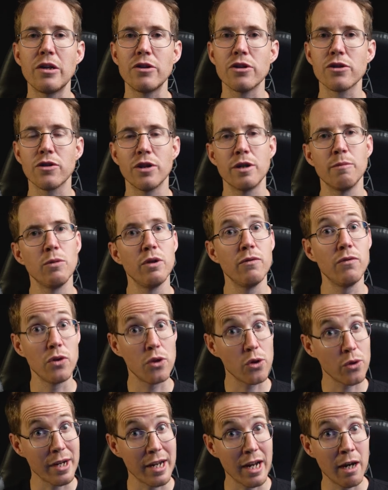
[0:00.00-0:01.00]
it's just going to move you
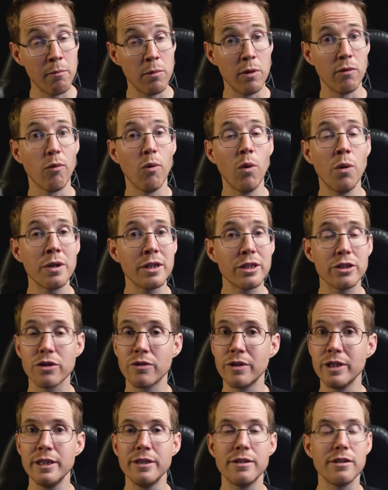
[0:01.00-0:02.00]
through a number of warning
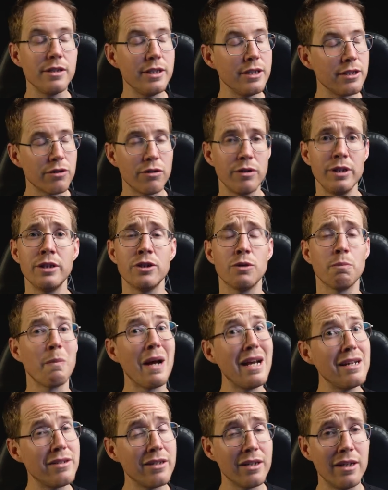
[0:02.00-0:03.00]
screens. These screens are
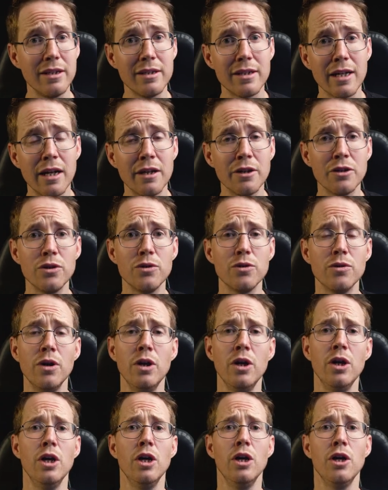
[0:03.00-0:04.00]
basically telling
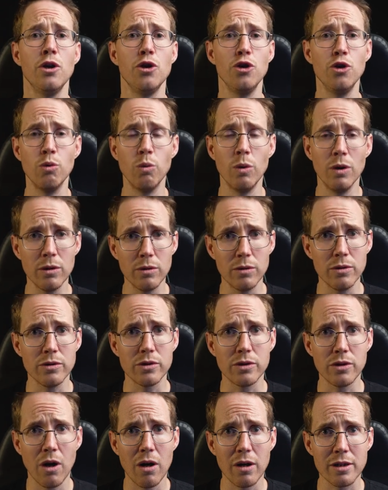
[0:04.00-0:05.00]
you you will
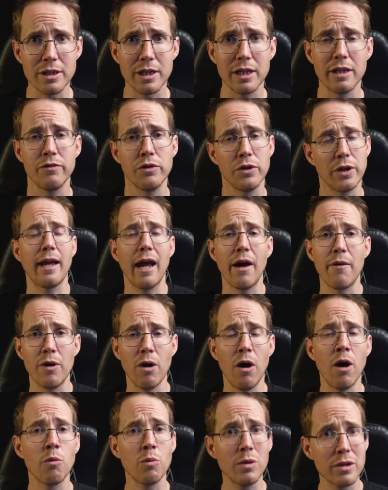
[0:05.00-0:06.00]
lose data if you
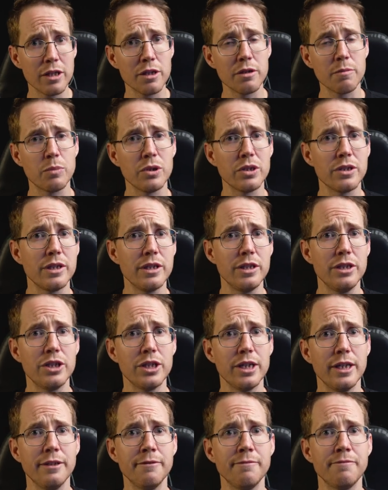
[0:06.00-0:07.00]
carry on with this
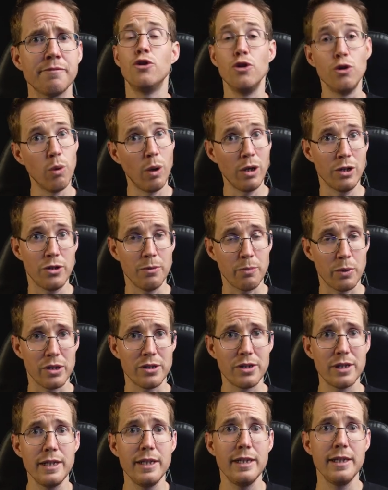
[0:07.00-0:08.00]
procedure. Do you want to
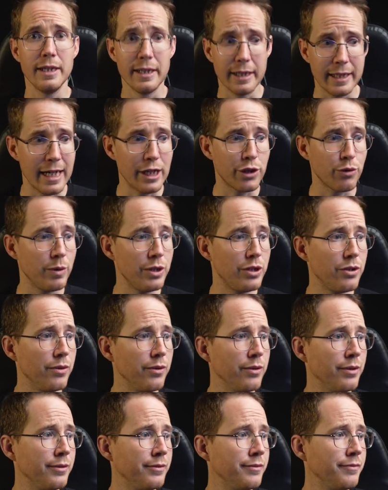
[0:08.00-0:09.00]
proceed? Yes, we do.